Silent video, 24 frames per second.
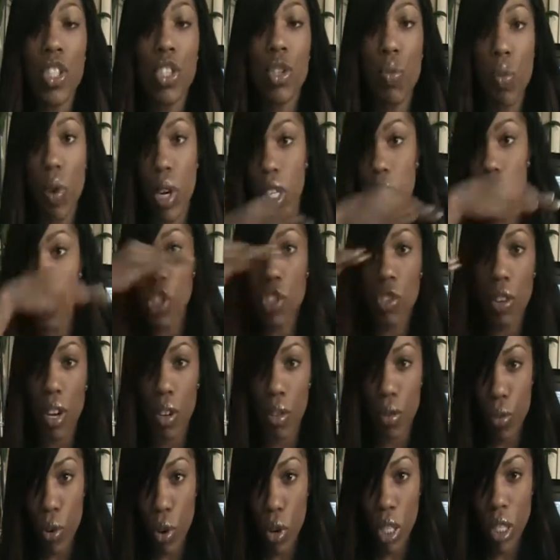you want it straight
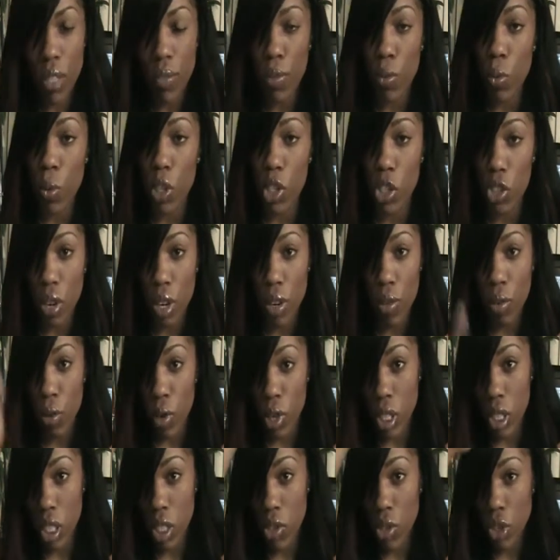across. If you want it straight
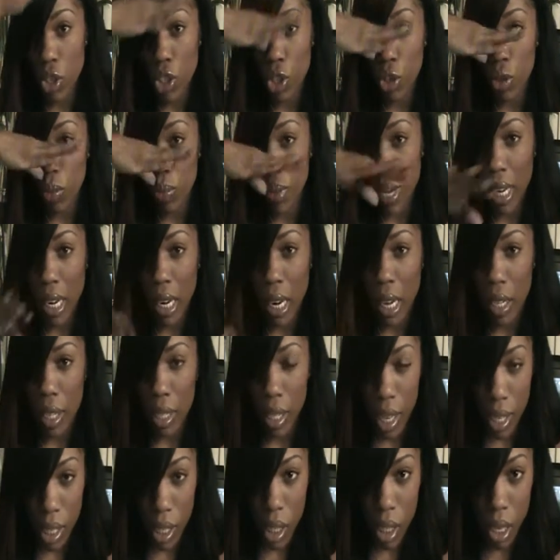across, then you should do a bang like
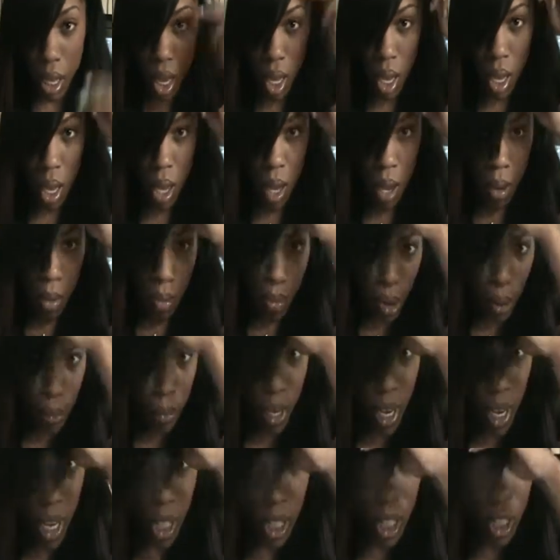this. But
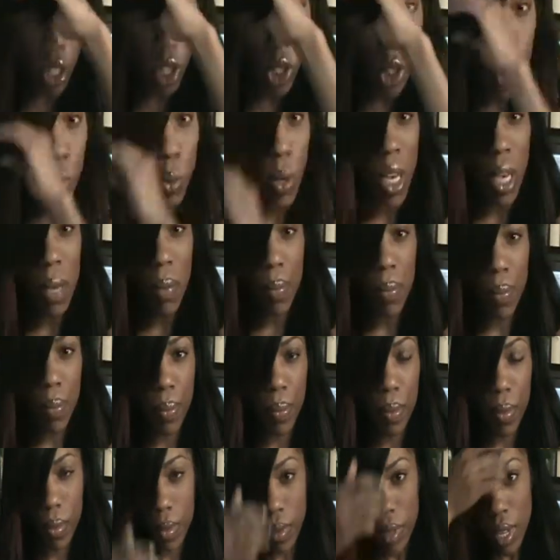because it's a sweep,
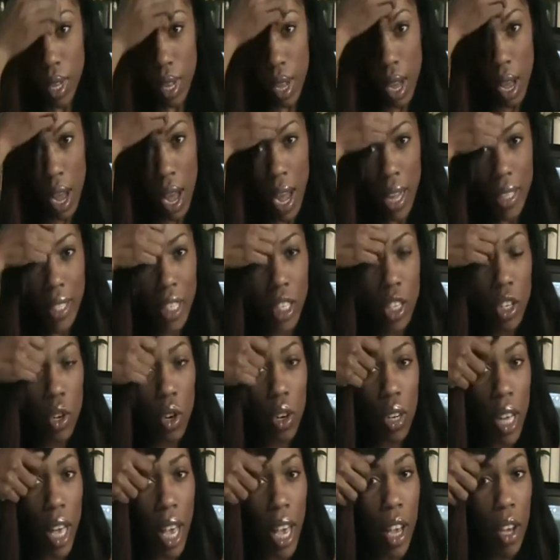I did it
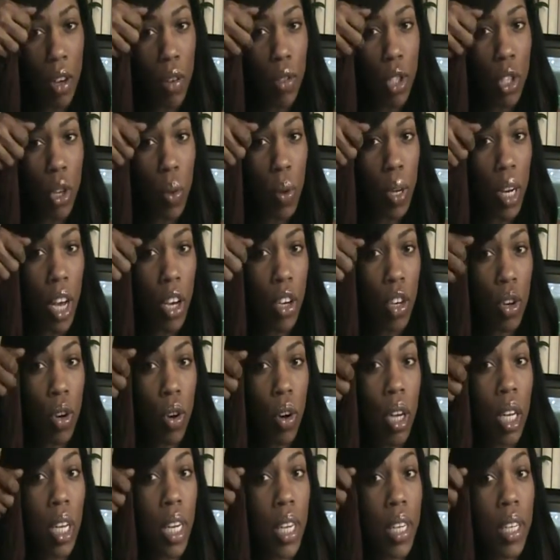on an angle, so when I
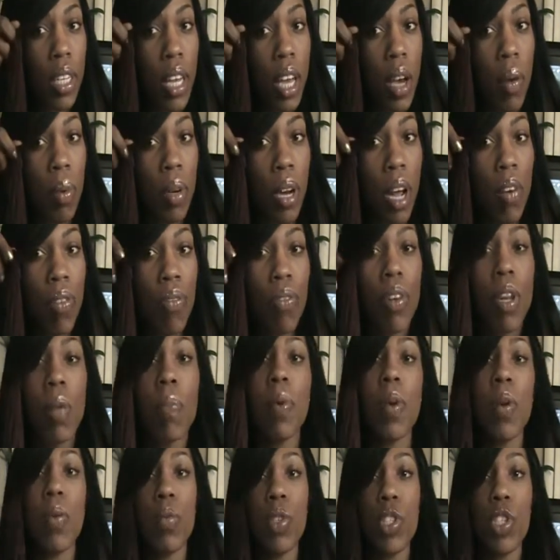curl it and when I flip
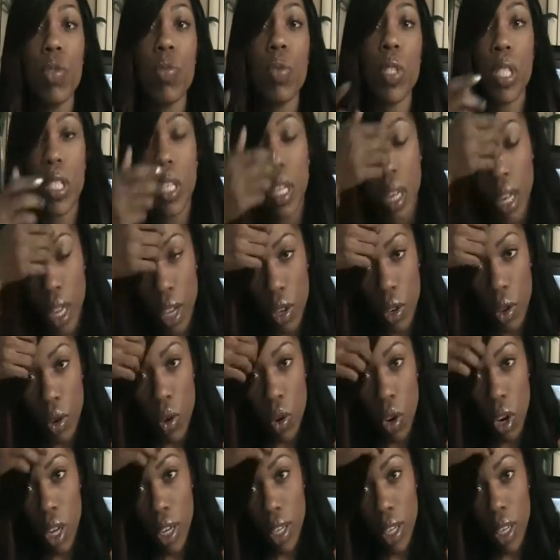it, which you will see later
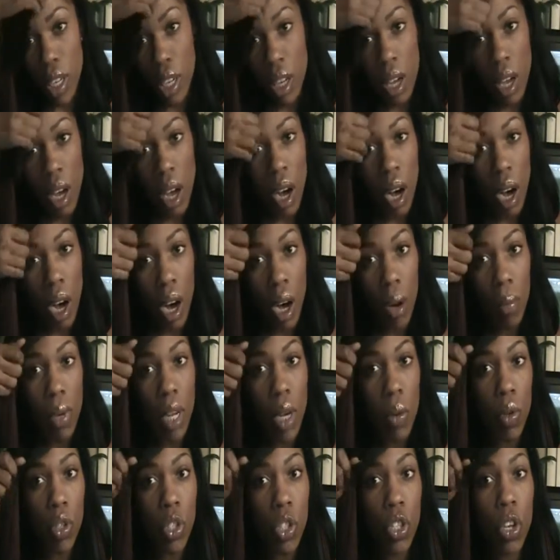on, it
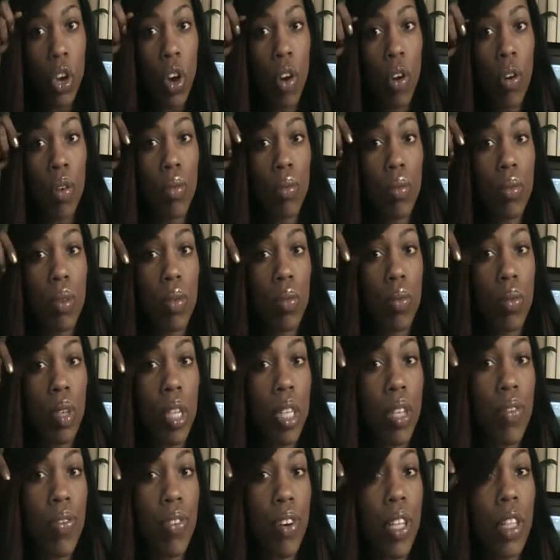will turn
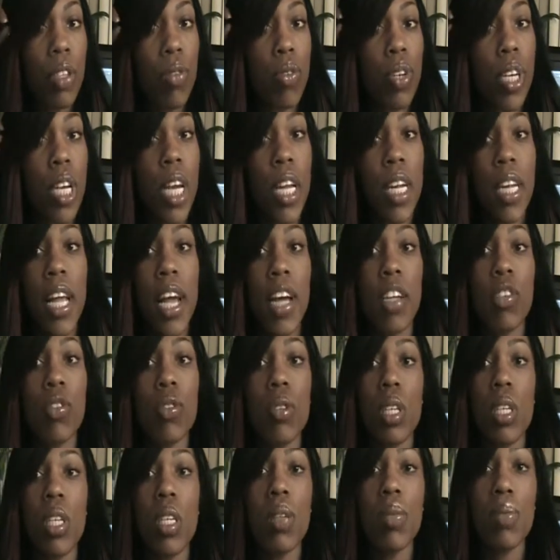really feathery and
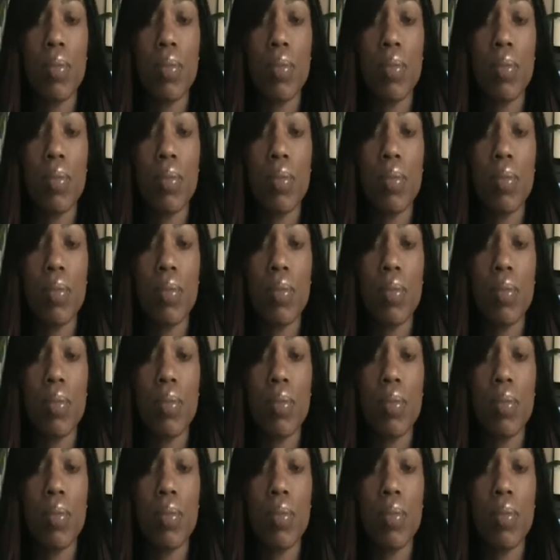naturally.